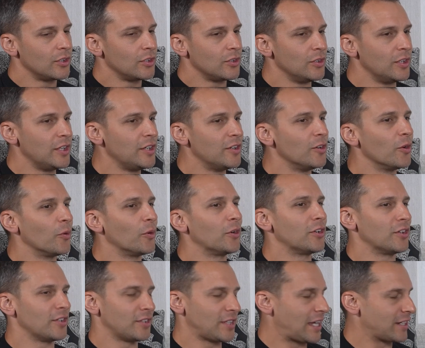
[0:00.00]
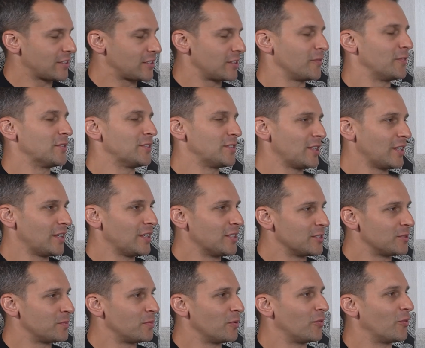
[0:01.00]
You need to know what your attack surface
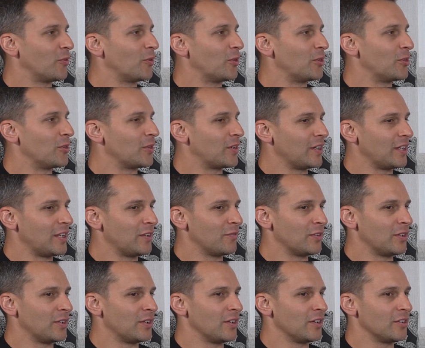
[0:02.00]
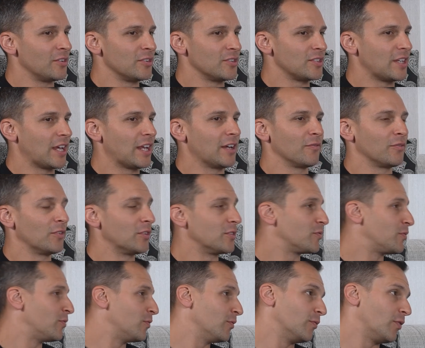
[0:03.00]
is before you can even understand if
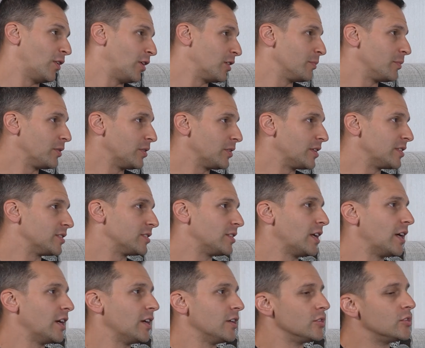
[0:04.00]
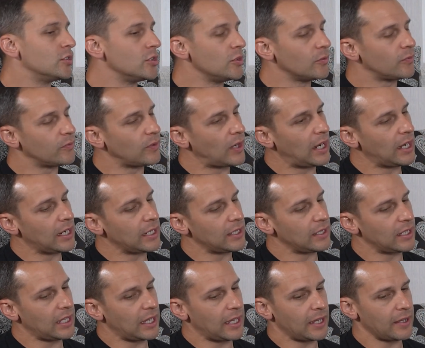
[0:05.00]
there's vulnerabilities there. Do you
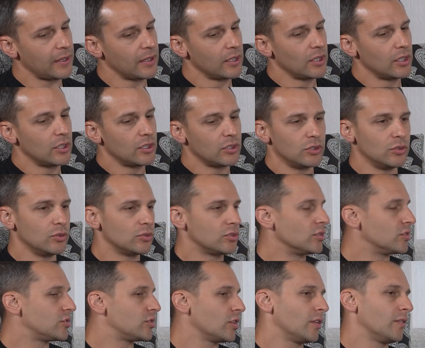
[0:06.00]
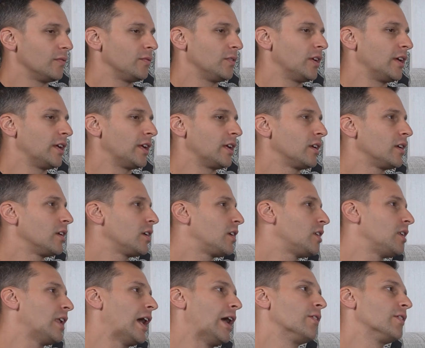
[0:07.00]
find that usage of like
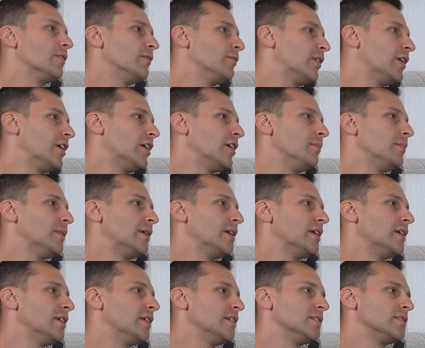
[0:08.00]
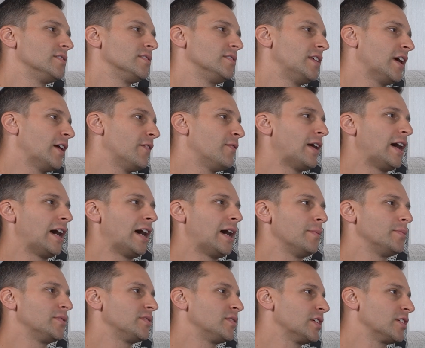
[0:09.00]
cloud environments,
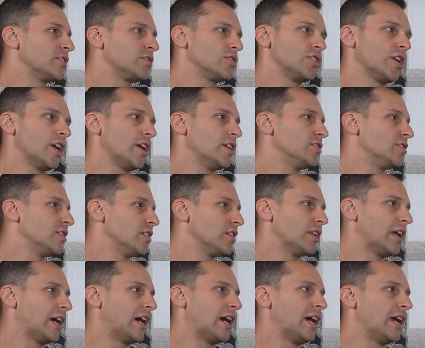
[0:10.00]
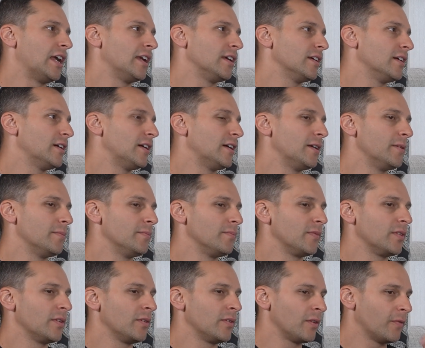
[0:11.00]
DevOps, things changing a lot,
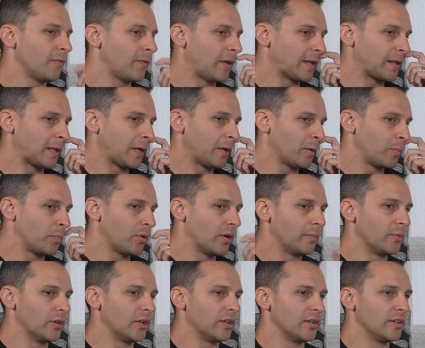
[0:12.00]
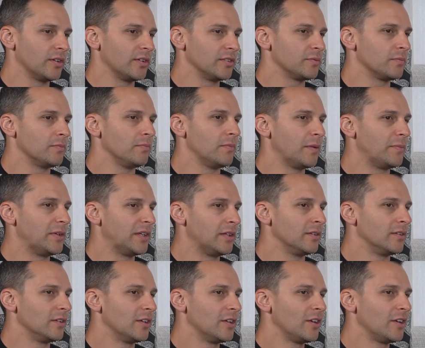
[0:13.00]
the fact that your perimeter is maybe